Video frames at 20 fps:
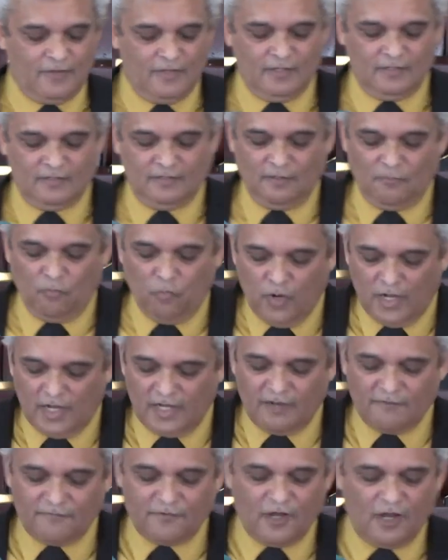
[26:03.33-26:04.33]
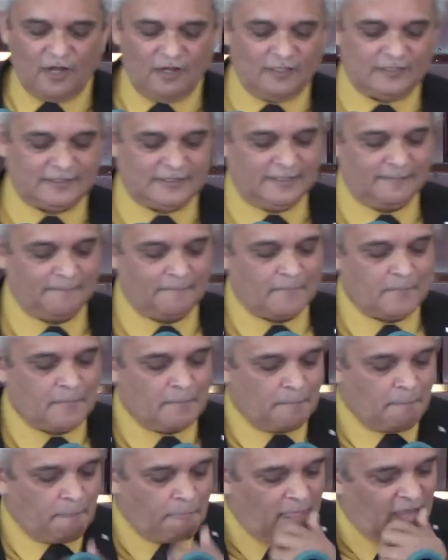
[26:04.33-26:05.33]
the word of God?
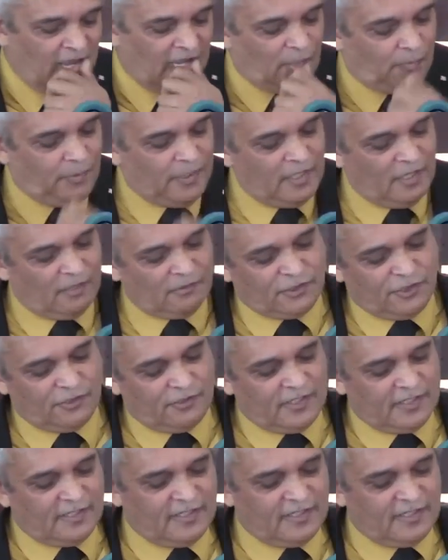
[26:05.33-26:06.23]
And we know during the